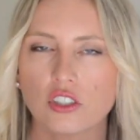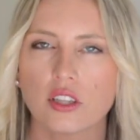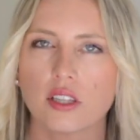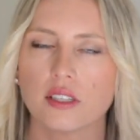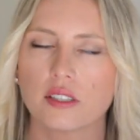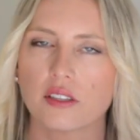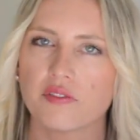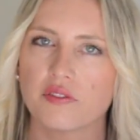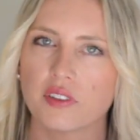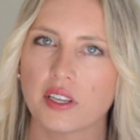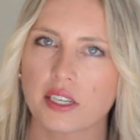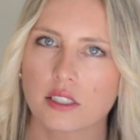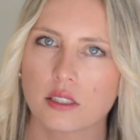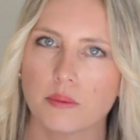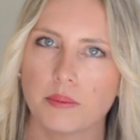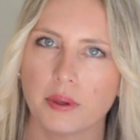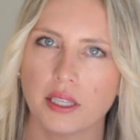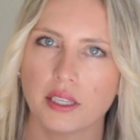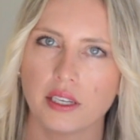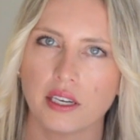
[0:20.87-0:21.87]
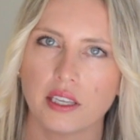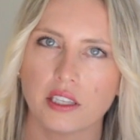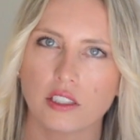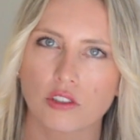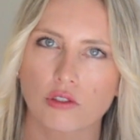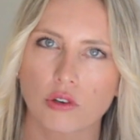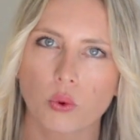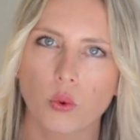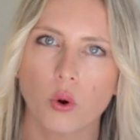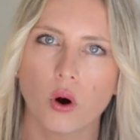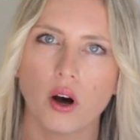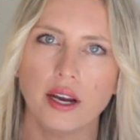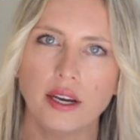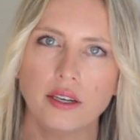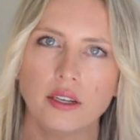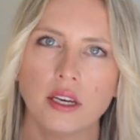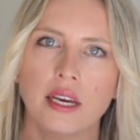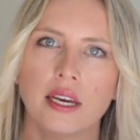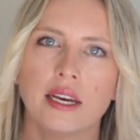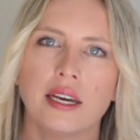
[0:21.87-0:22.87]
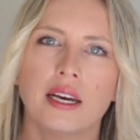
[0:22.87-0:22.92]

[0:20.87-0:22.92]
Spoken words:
so there's a flexibility that's required.